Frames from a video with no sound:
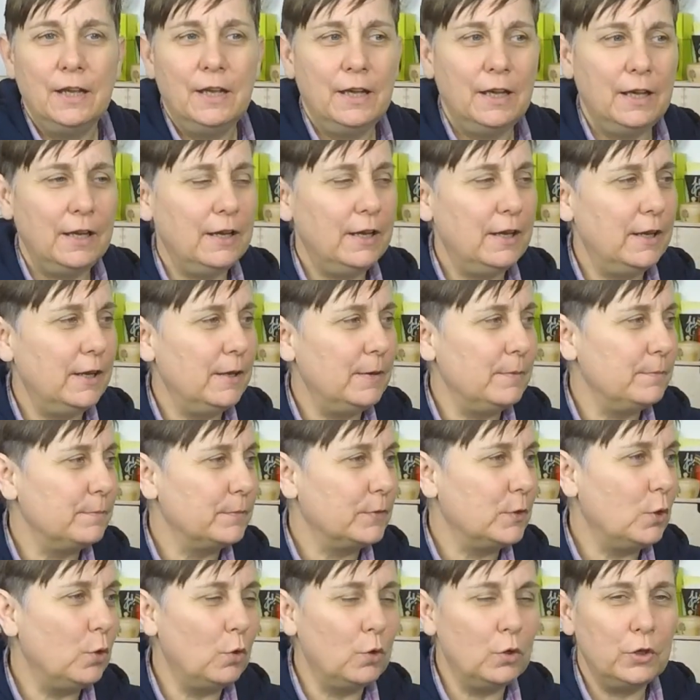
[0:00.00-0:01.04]

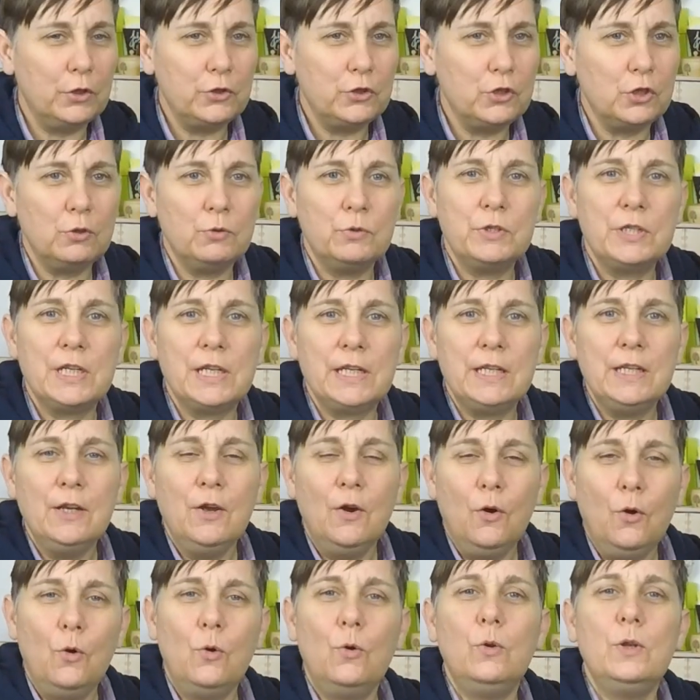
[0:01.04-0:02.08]
Call of Duty,
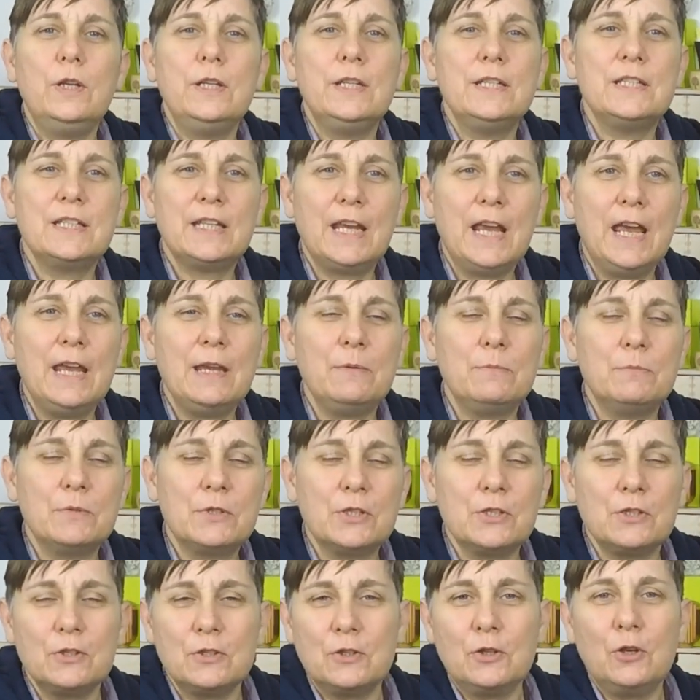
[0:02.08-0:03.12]
all these
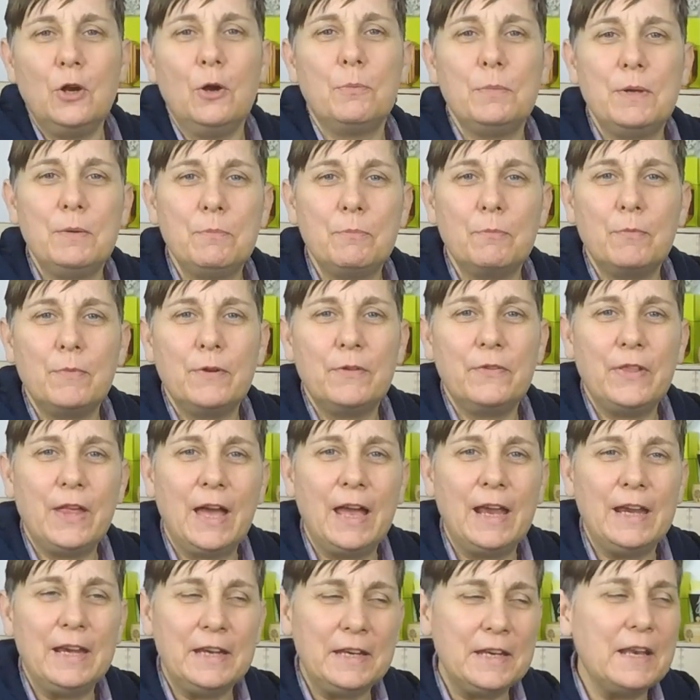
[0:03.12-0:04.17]
games come in with
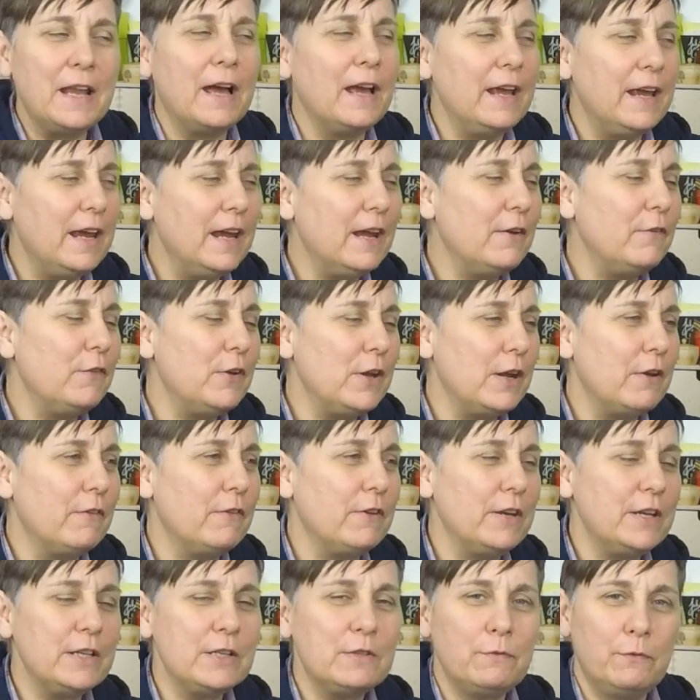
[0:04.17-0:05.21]
that, in that area,
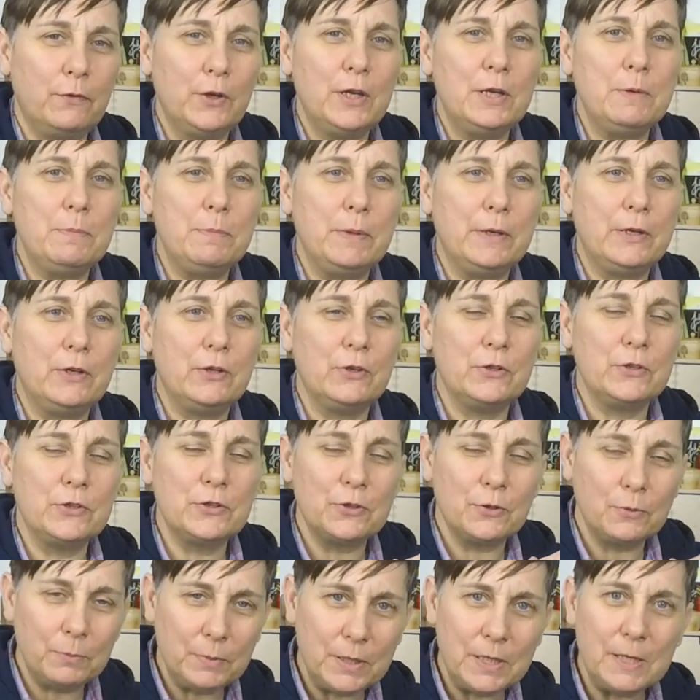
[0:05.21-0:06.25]
and it's funny because
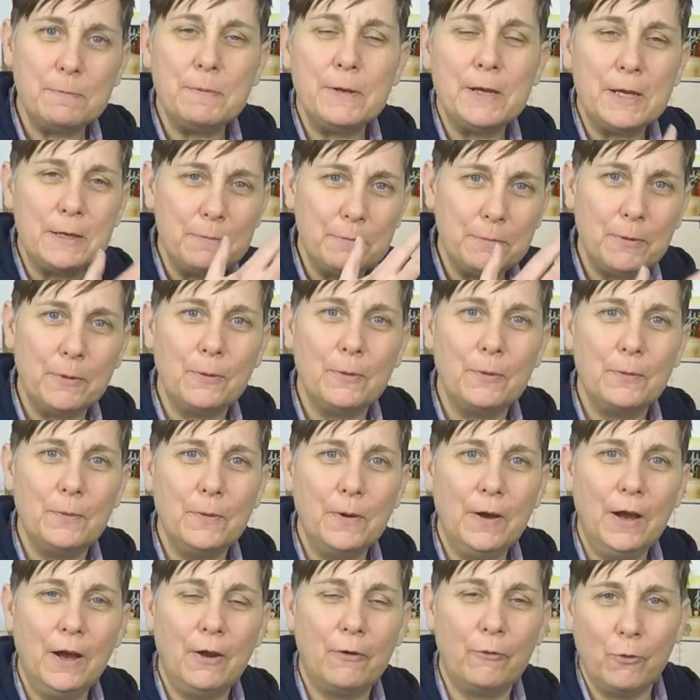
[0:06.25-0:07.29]
so many people
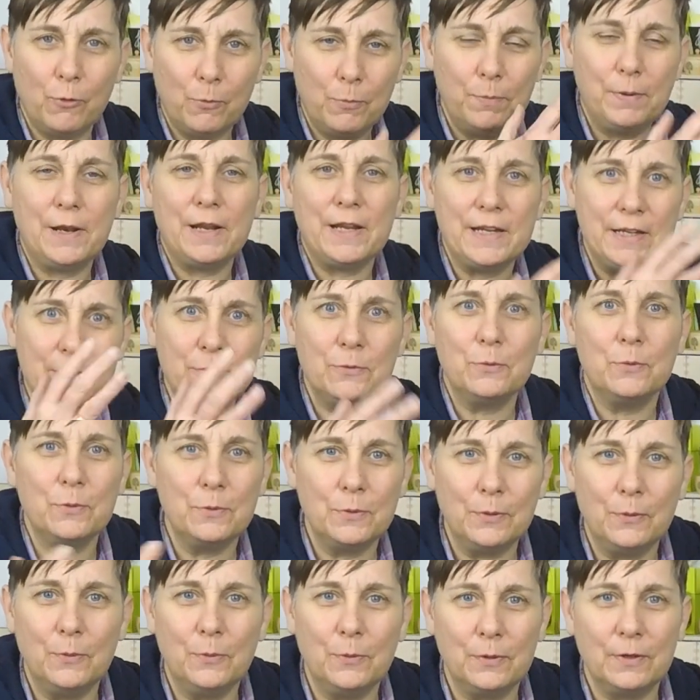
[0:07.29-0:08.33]
are all playing
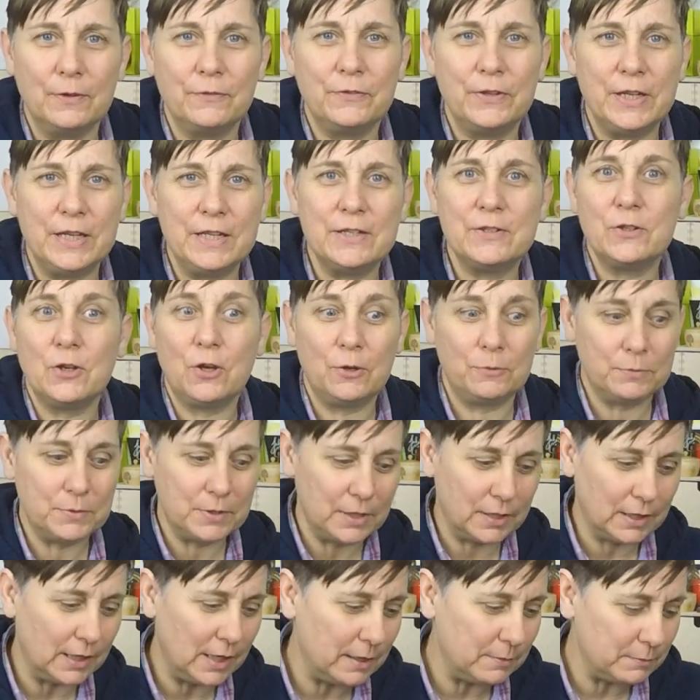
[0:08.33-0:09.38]
all of these
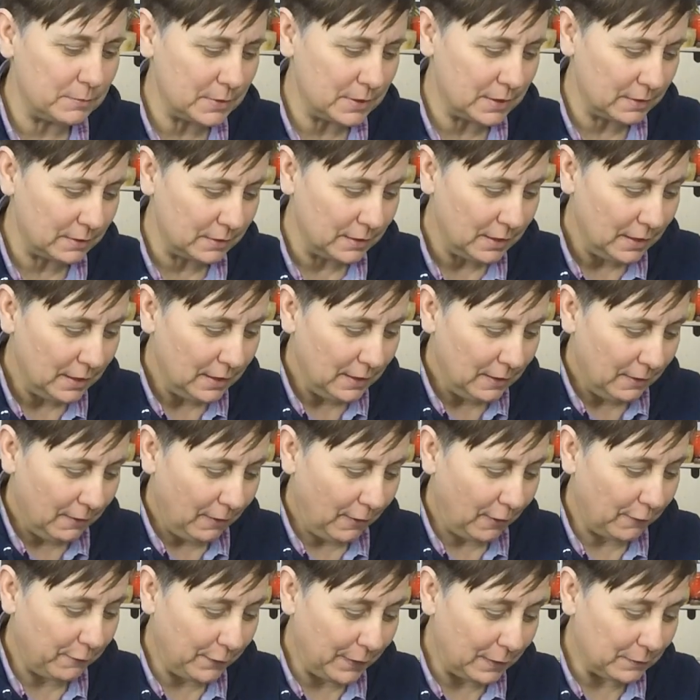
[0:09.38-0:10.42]
types of games, and
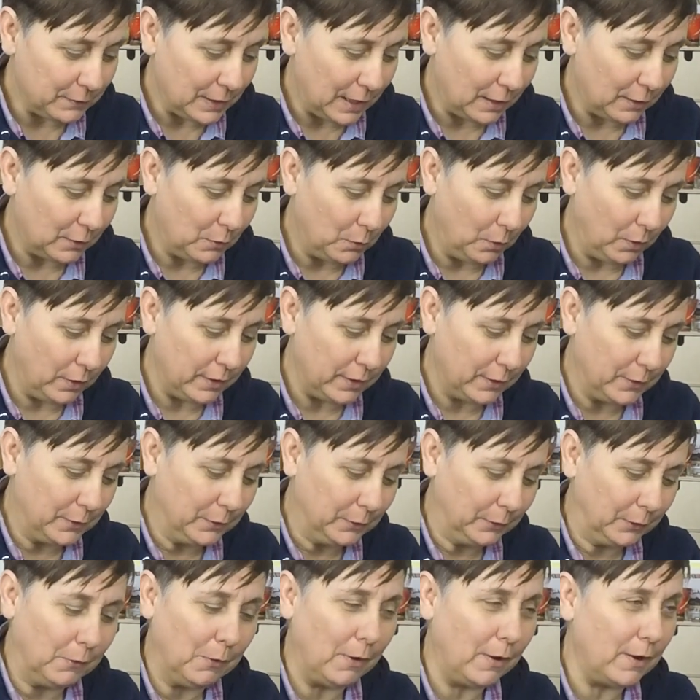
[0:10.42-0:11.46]
I found that quite
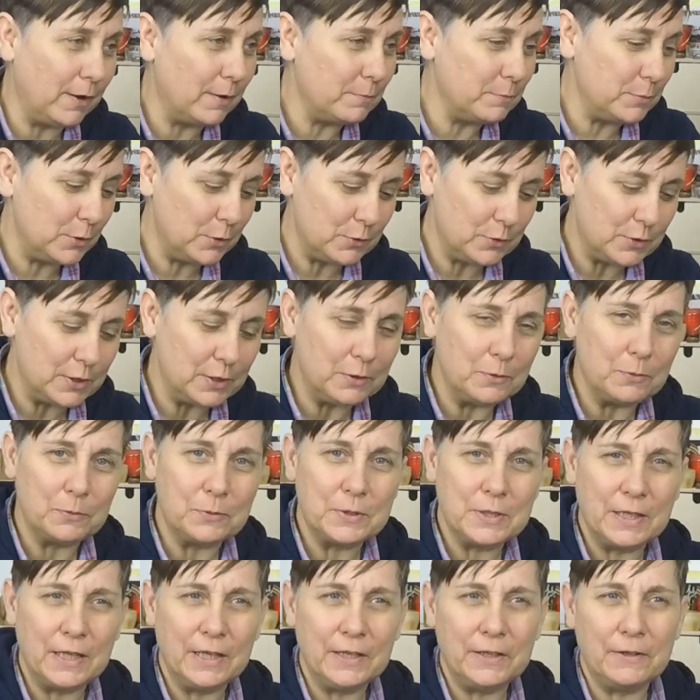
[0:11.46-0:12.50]
amusing
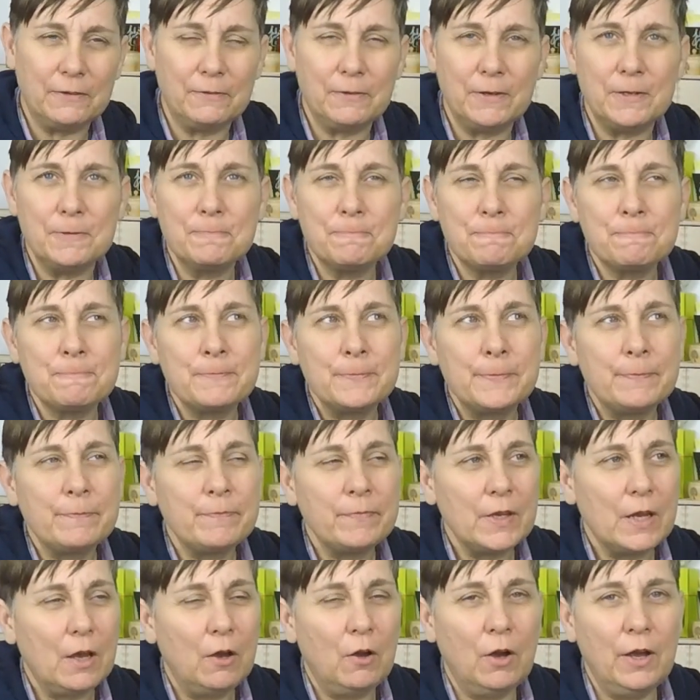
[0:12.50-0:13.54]
altogether. And
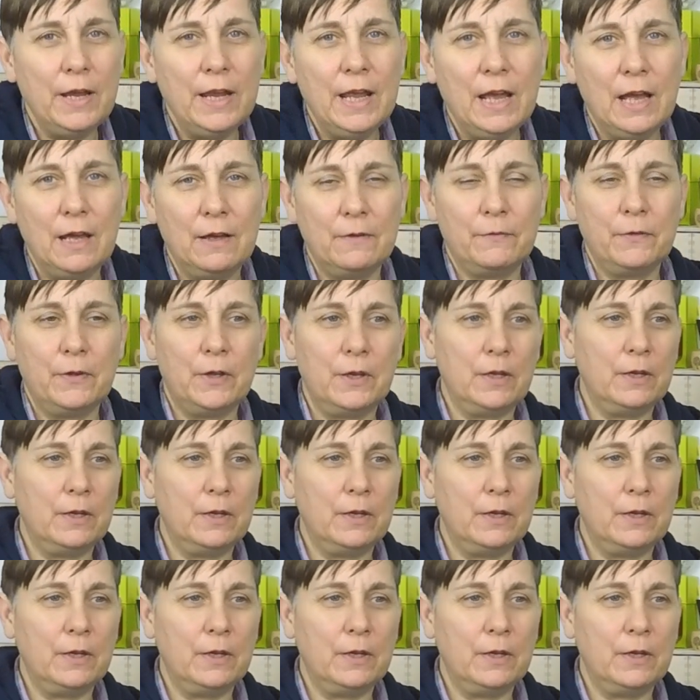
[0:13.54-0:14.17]
I have